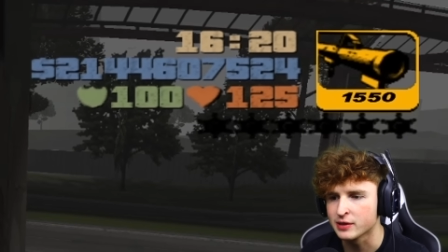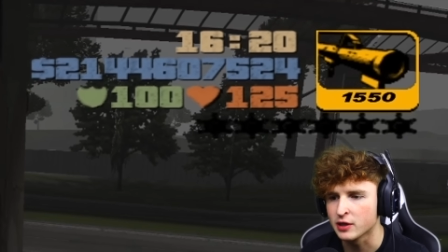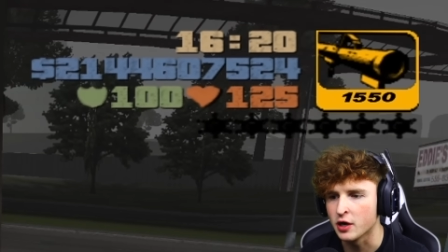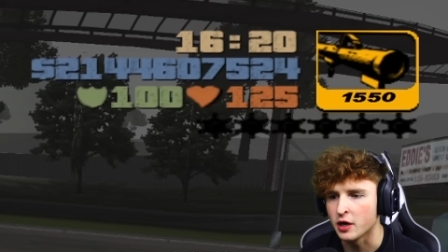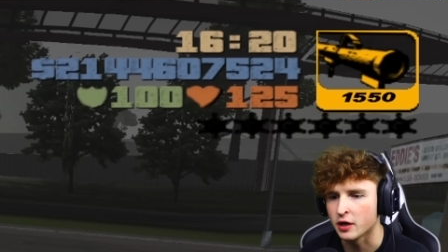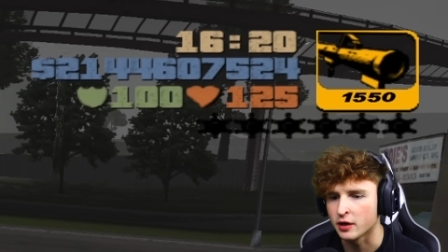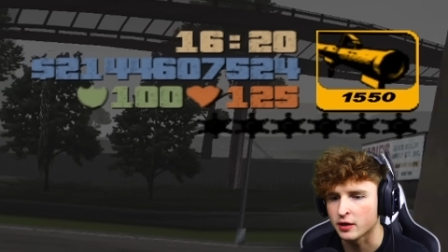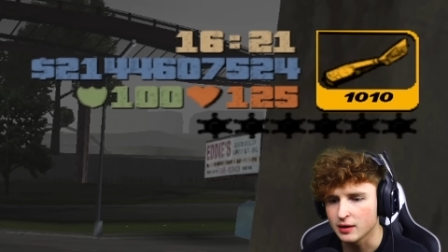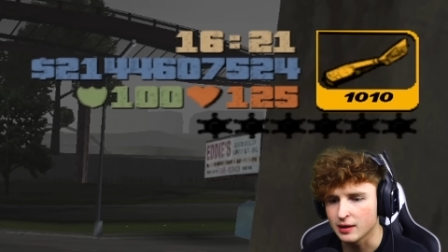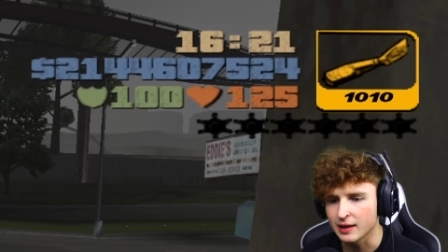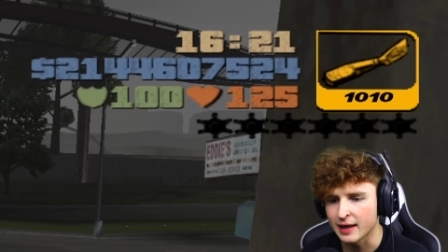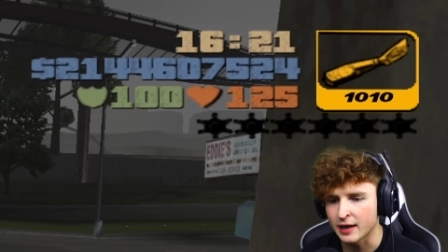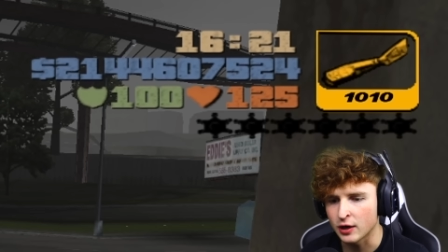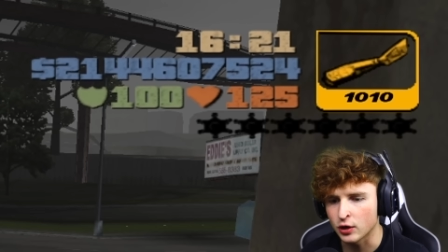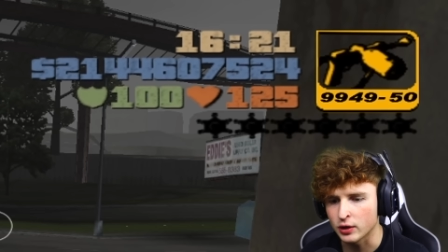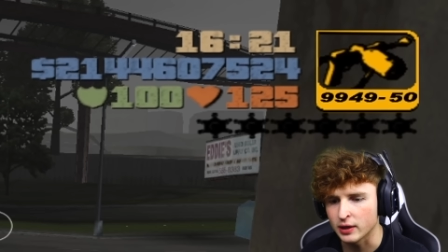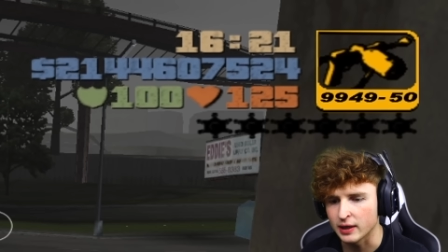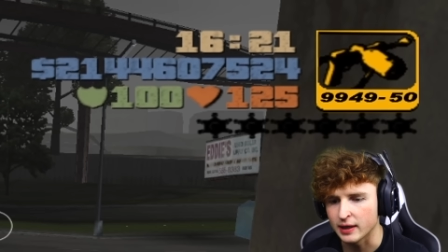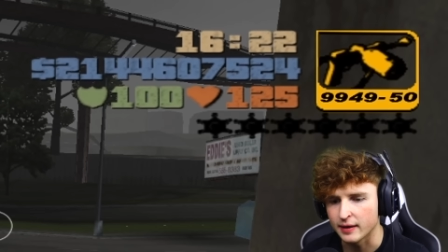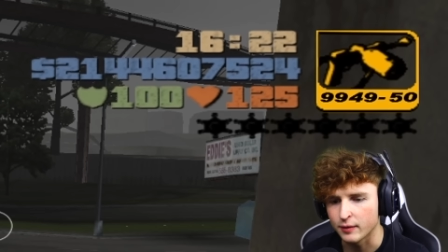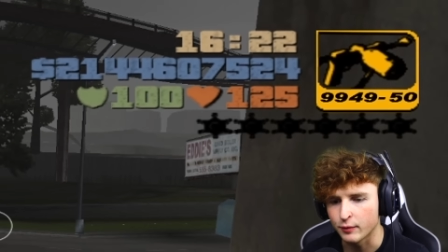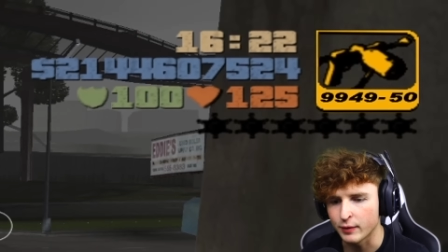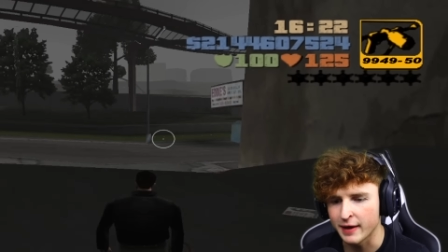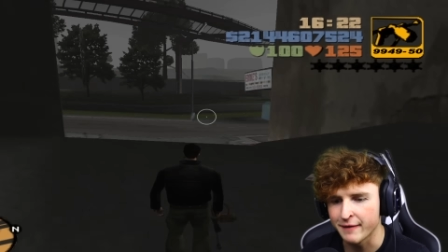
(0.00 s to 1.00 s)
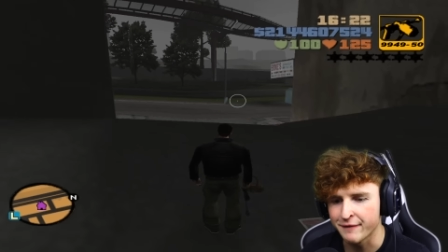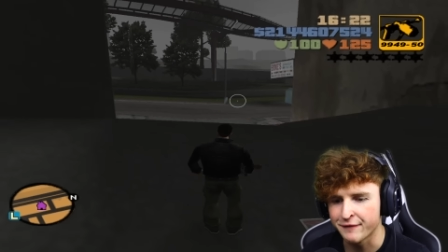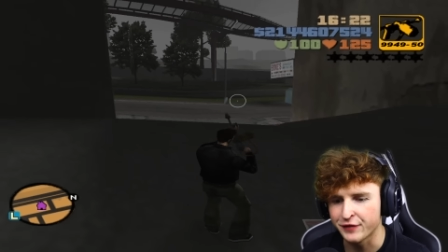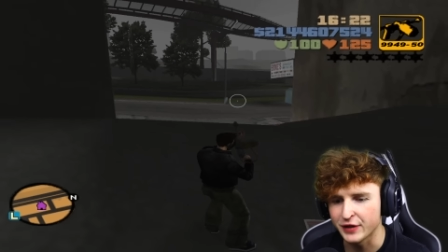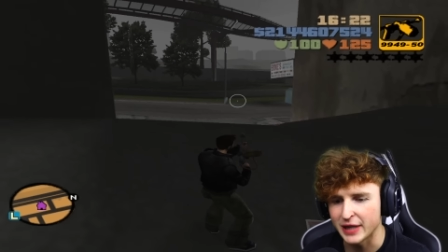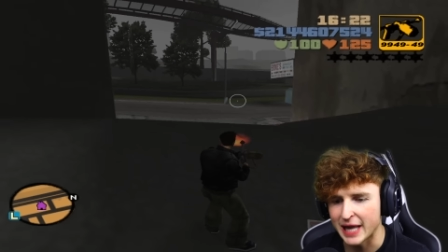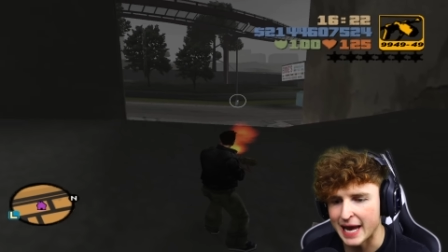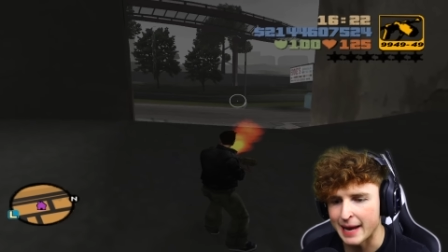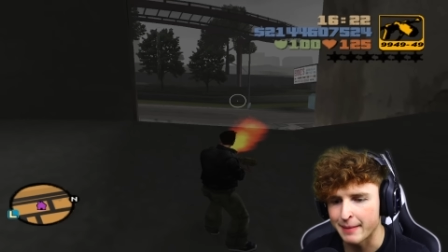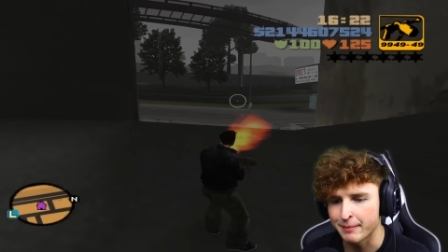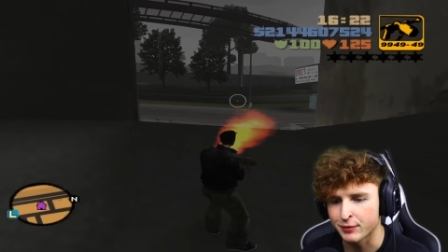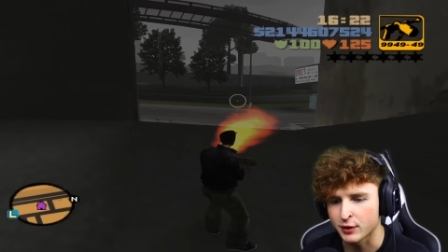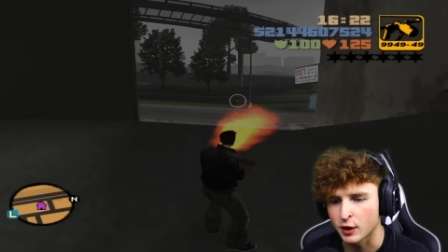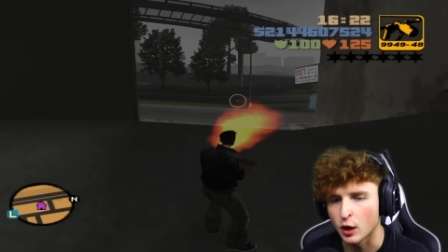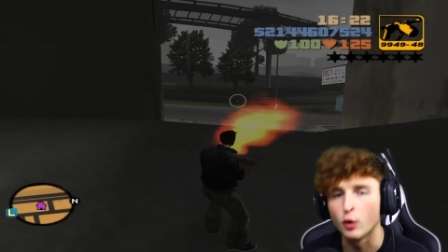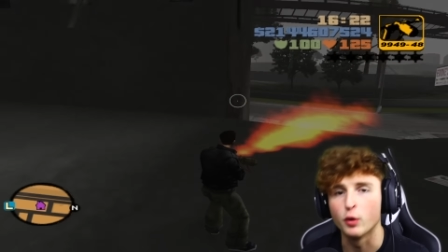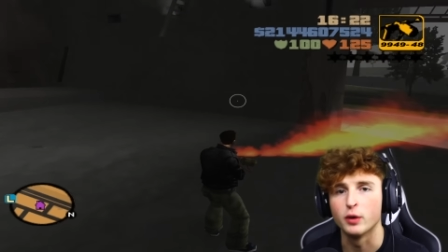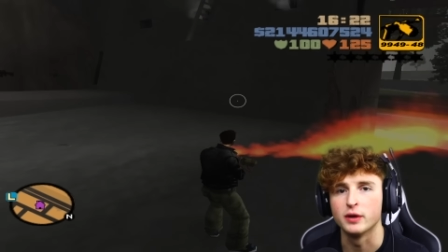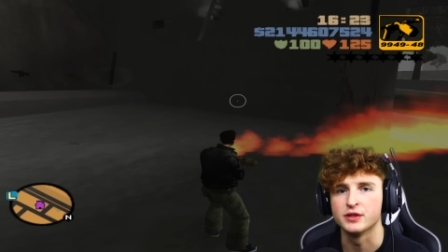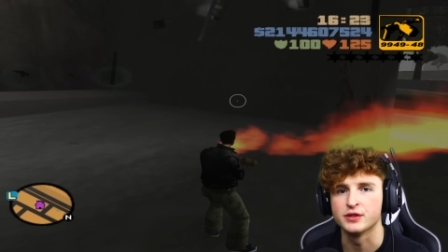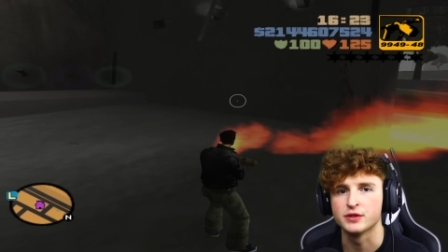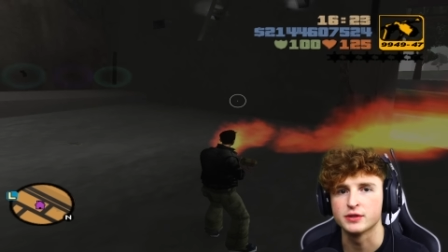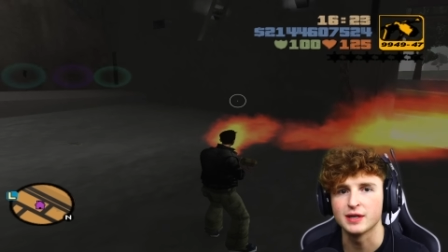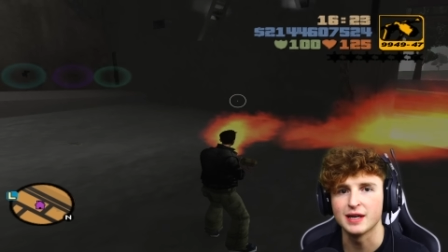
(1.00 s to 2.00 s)
Look, literally, we have
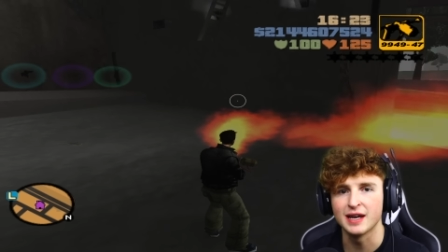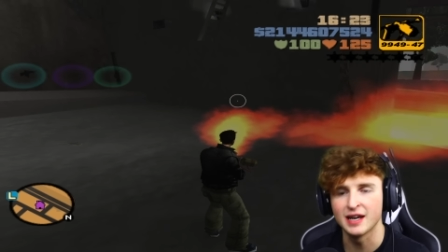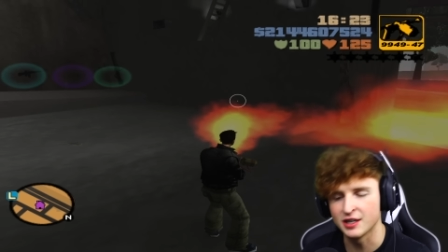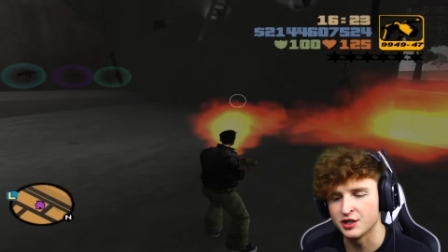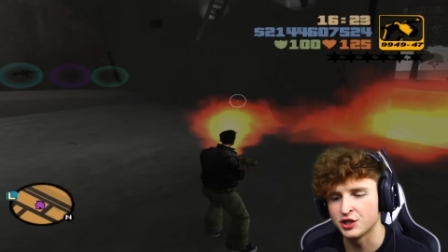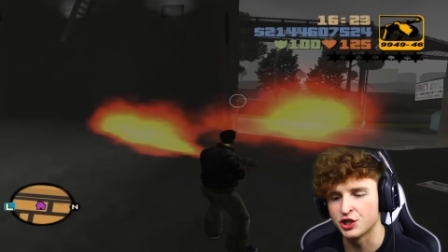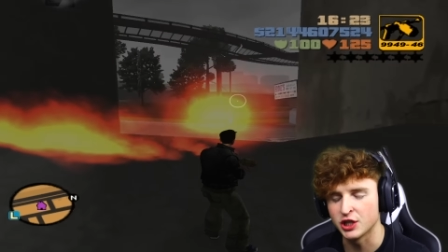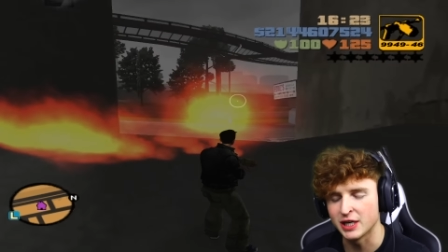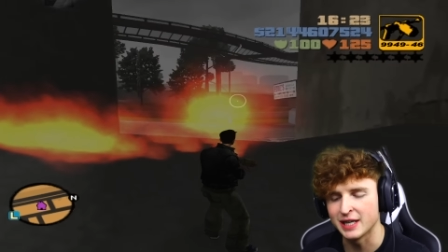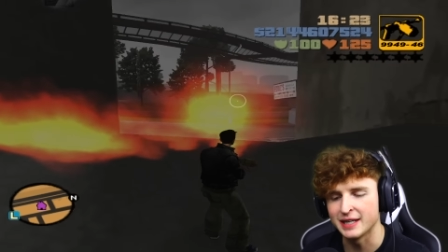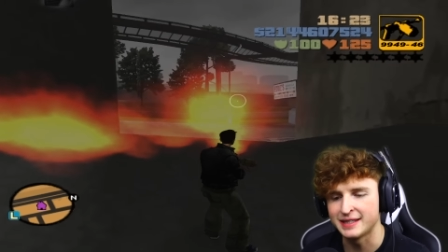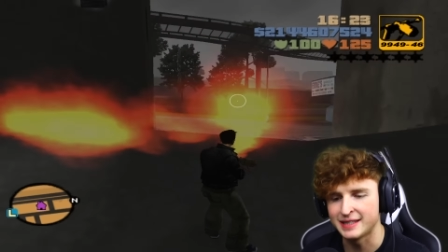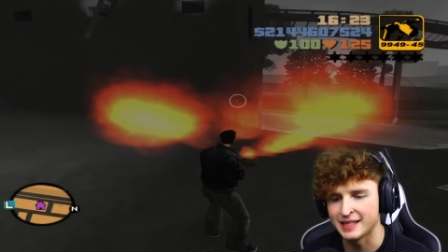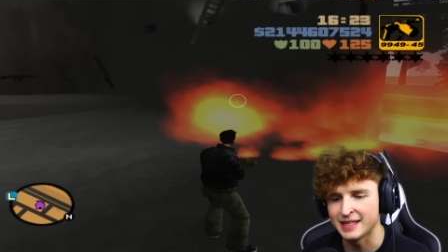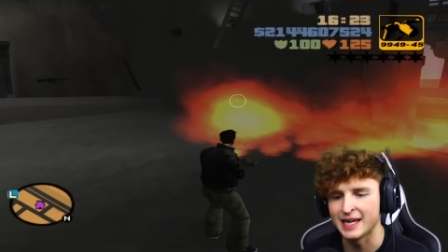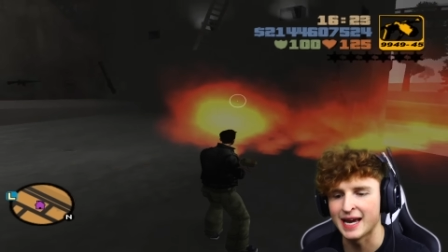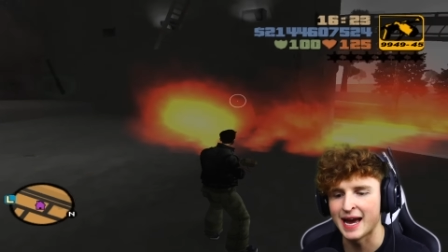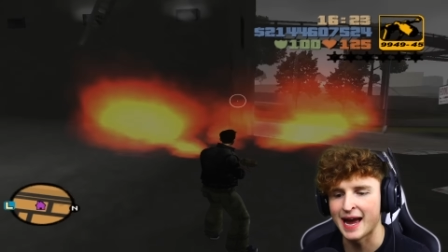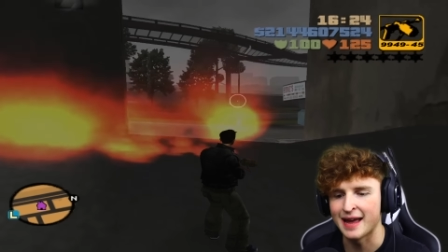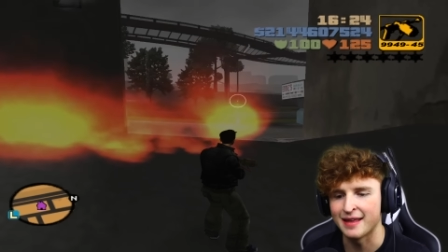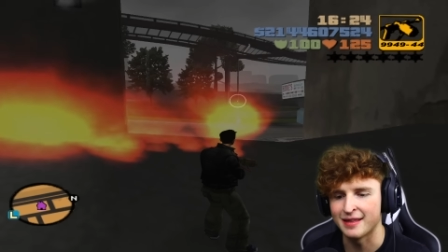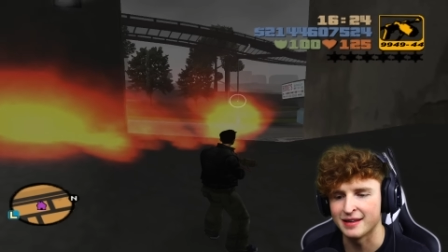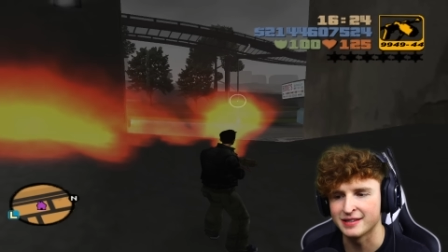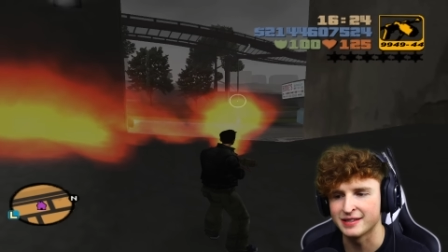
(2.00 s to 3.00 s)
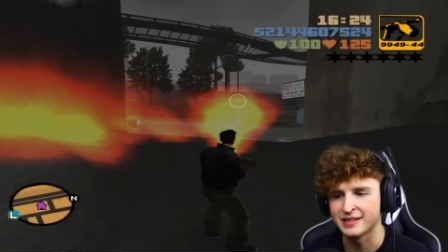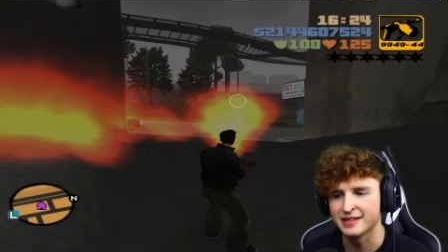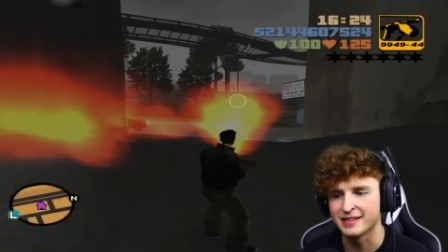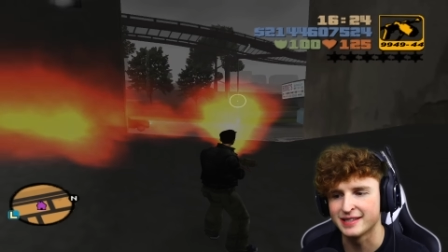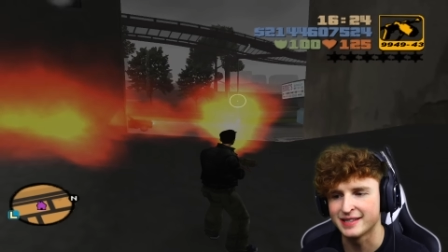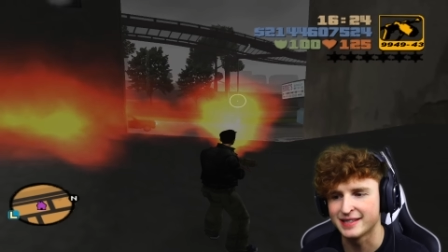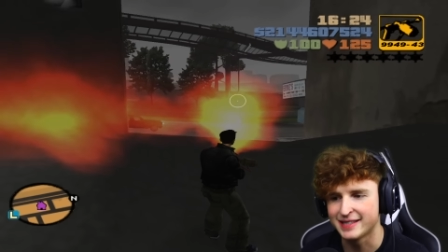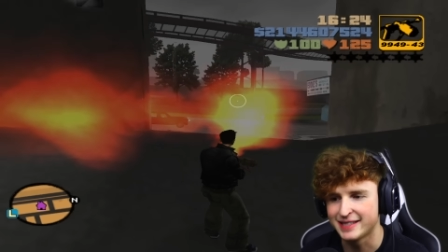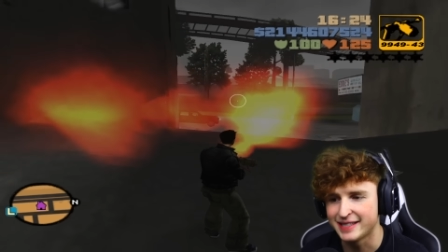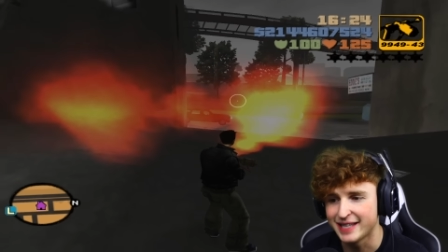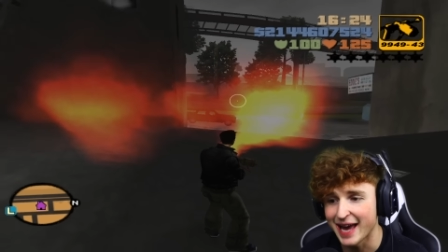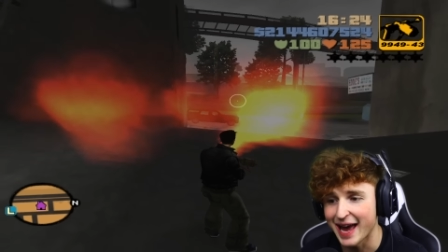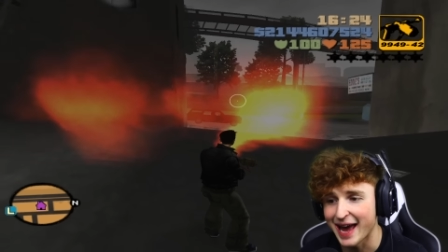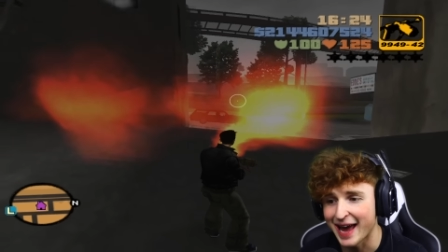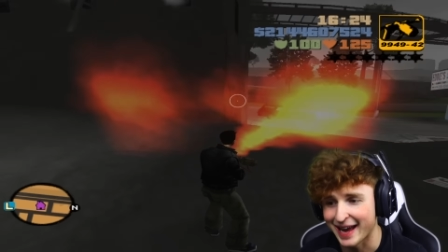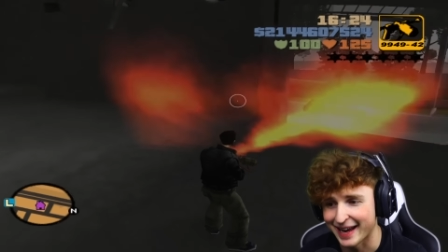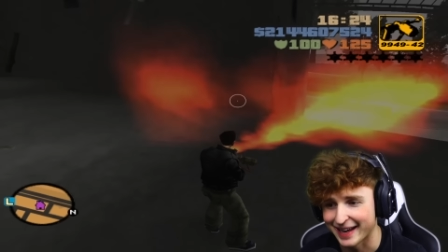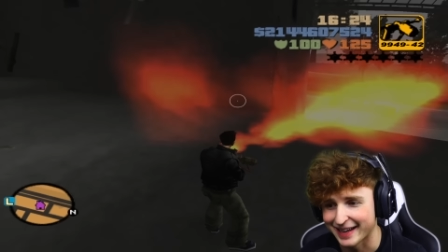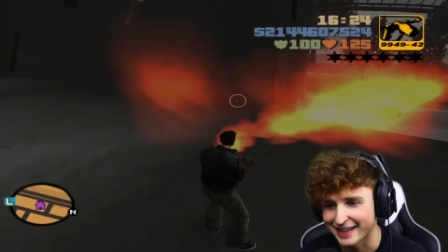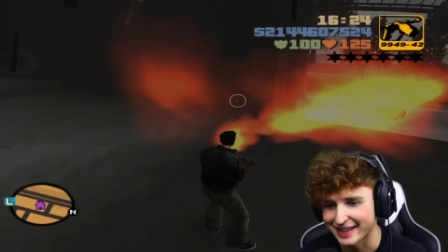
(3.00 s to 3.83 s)
flamethrowers in G T A. This is sick.